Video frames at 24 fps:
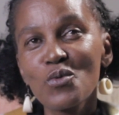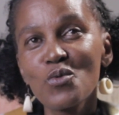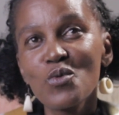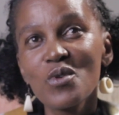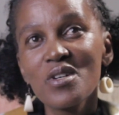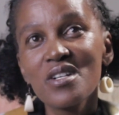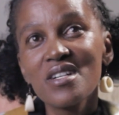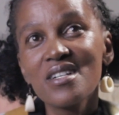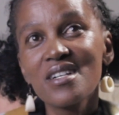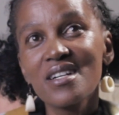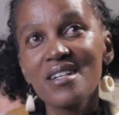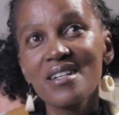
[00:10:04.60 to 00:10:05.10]

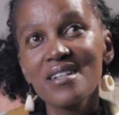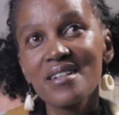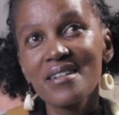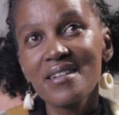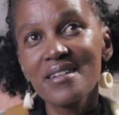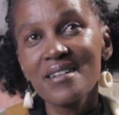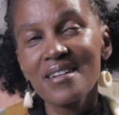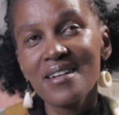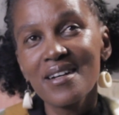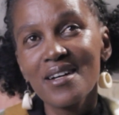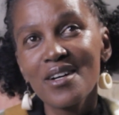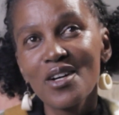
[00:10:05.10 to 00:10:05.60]
work
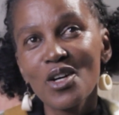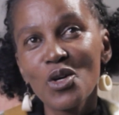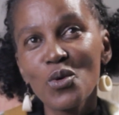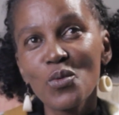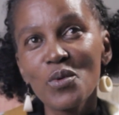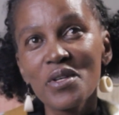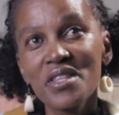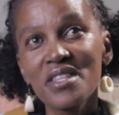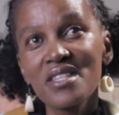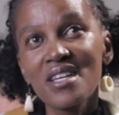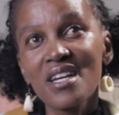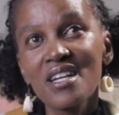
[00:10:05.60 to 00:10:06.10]

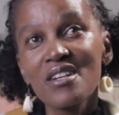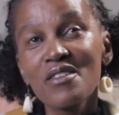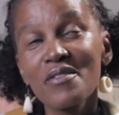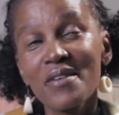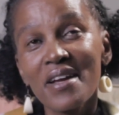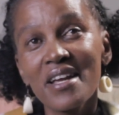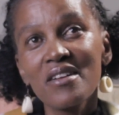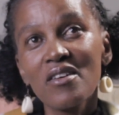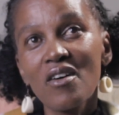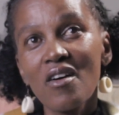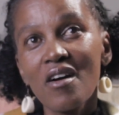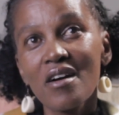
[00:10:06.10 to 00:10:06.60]
with a
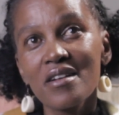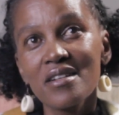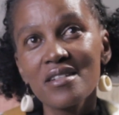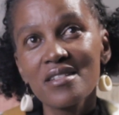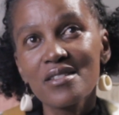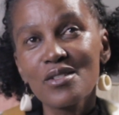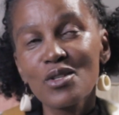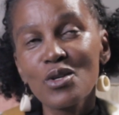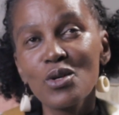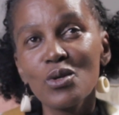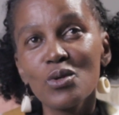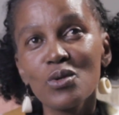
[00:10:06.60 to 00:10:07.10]
great
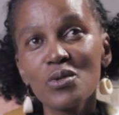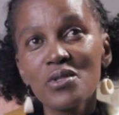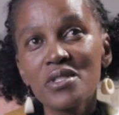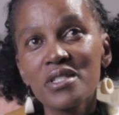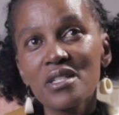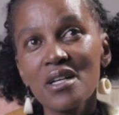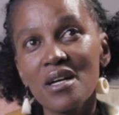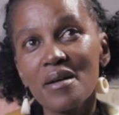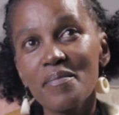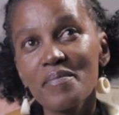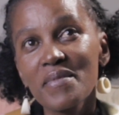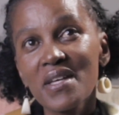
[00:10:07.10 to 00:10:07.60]
artist
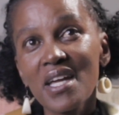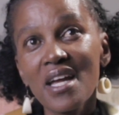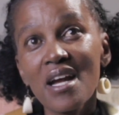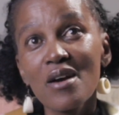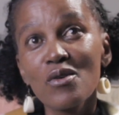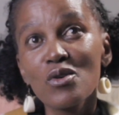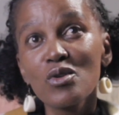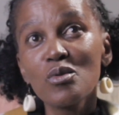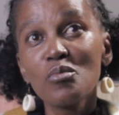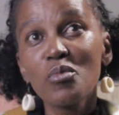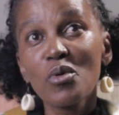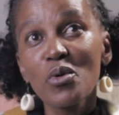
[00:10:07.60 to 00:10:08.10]
called
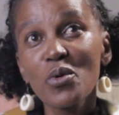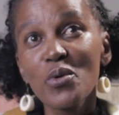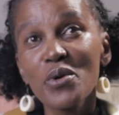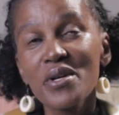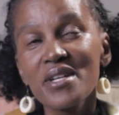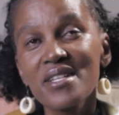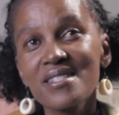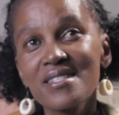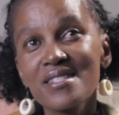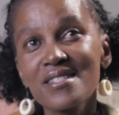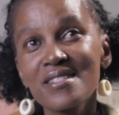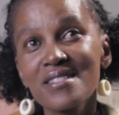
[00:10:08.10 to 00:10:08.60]
Carol
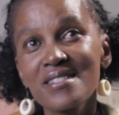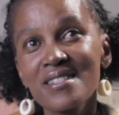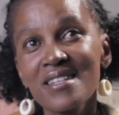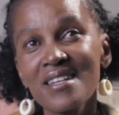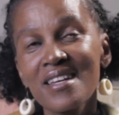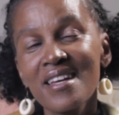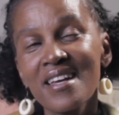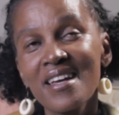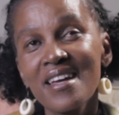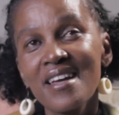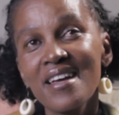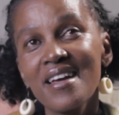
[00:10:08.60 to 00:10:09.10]
Boyce
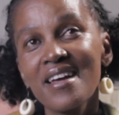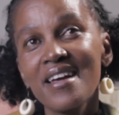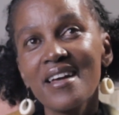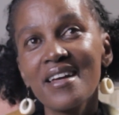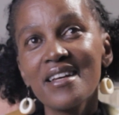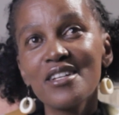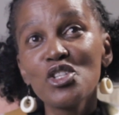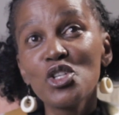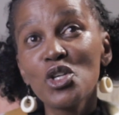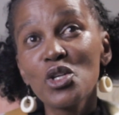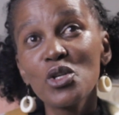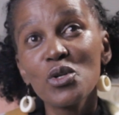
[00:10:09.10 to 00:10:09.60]

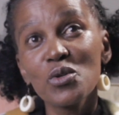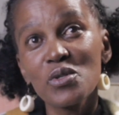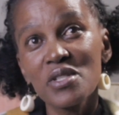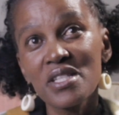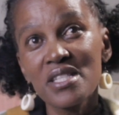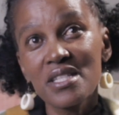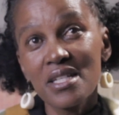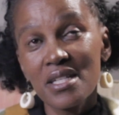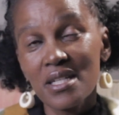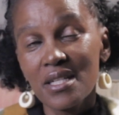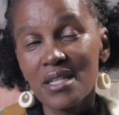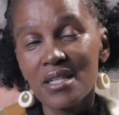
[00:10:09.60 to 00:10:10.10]
in New York
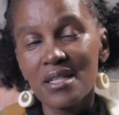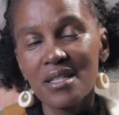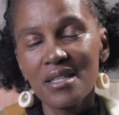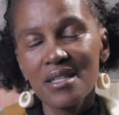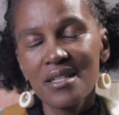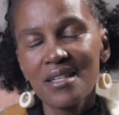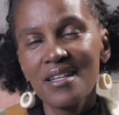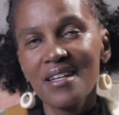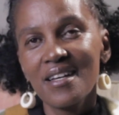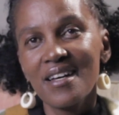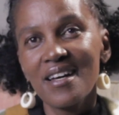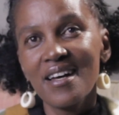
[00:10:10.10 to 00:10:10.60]
City.
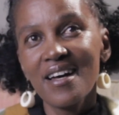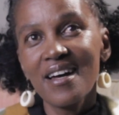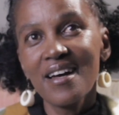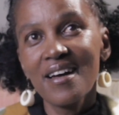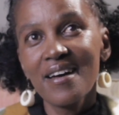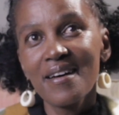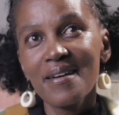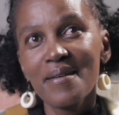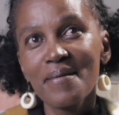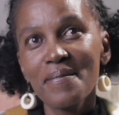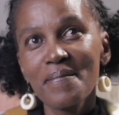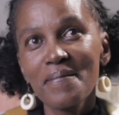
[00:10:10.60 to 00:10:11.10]

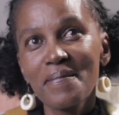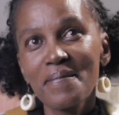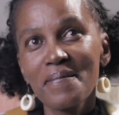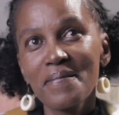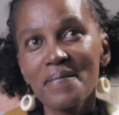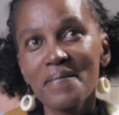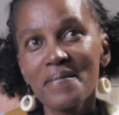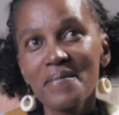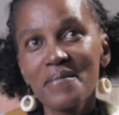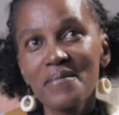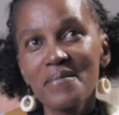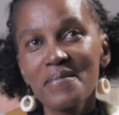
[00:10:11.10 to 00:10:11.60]

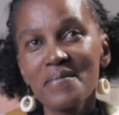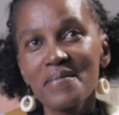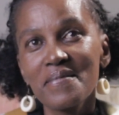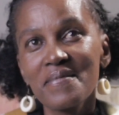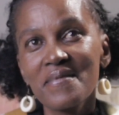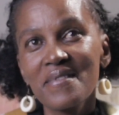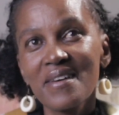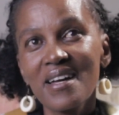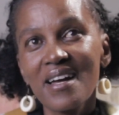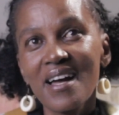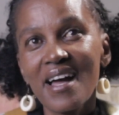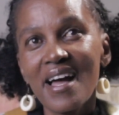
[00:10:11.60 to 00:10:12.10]

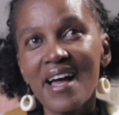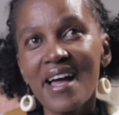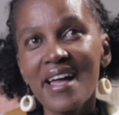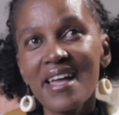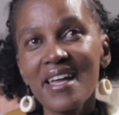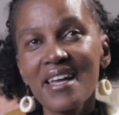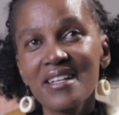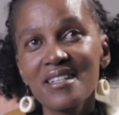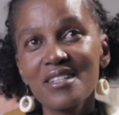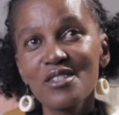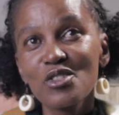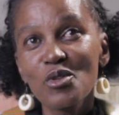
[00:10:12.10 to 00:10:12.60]
I
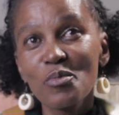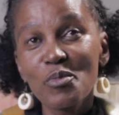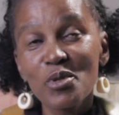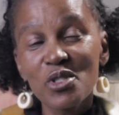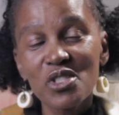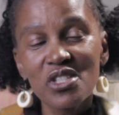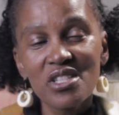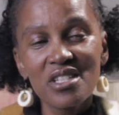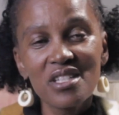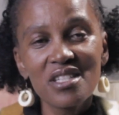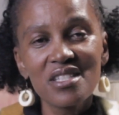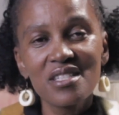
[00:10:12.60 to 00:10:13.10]
had an
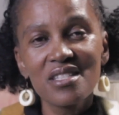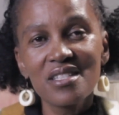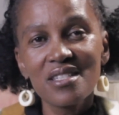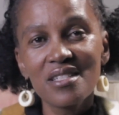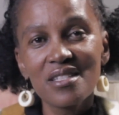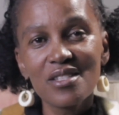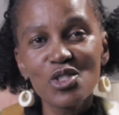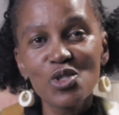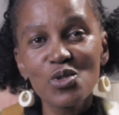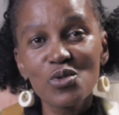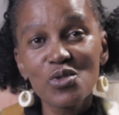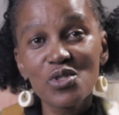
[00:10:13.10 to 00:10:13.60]

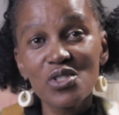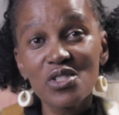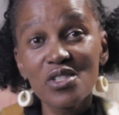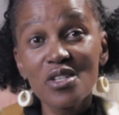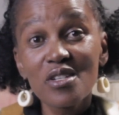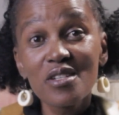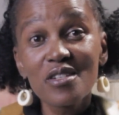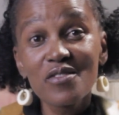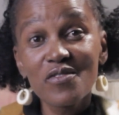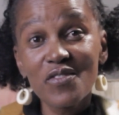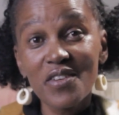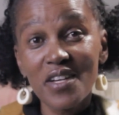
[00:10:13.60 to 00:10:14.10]
opportunity to
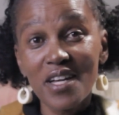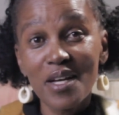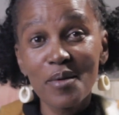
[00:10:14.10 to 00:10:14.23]
serve